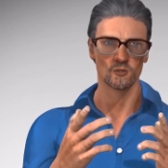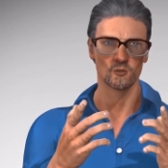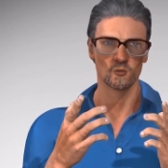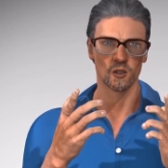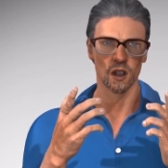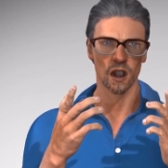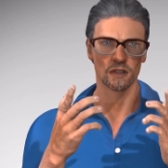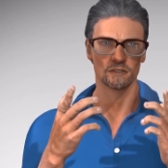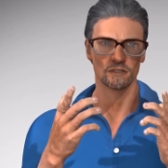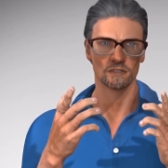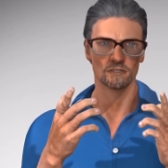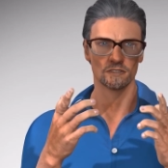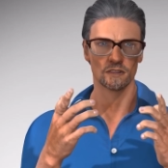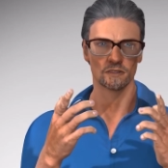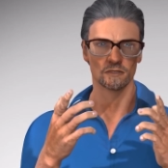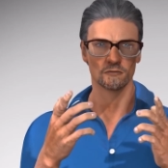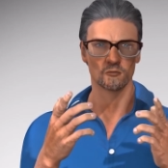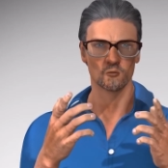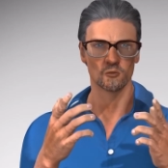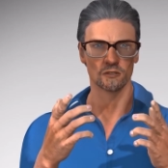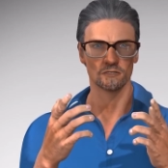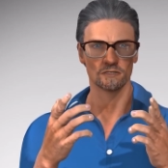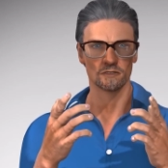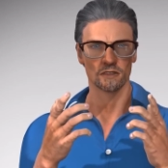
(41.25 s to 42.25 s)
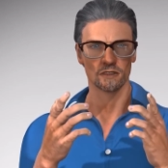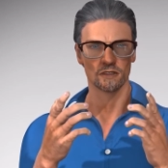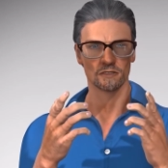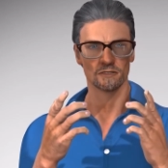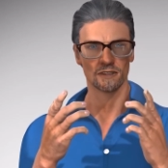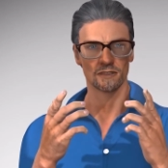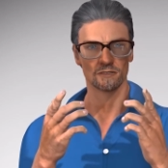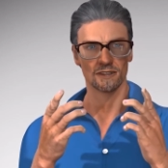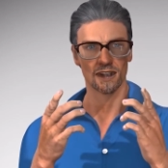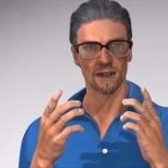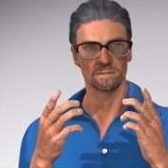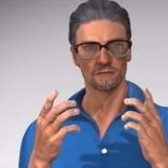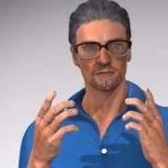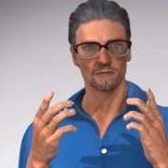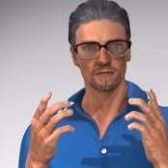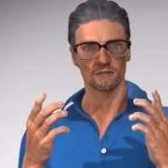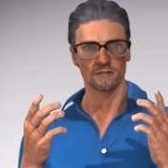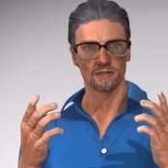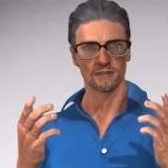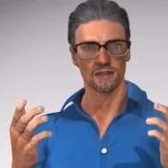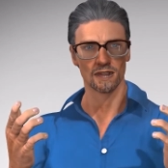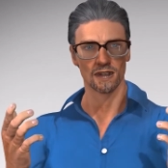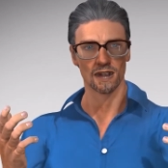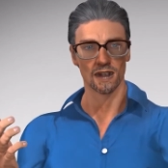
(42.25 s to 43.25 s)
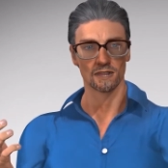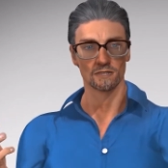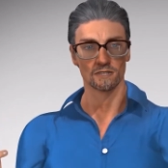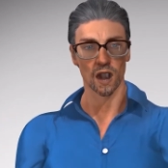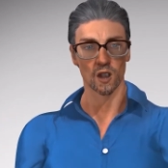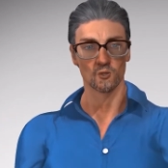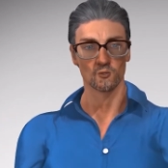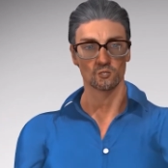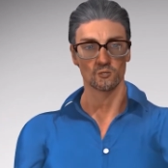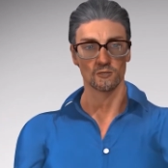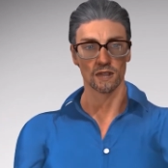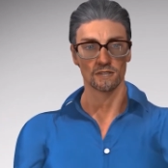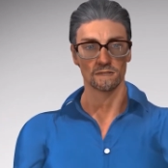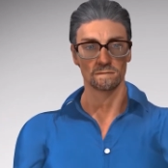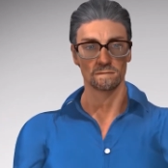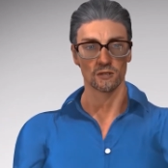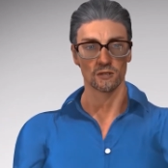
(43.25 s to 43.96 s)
what is the worst that can happen and how should I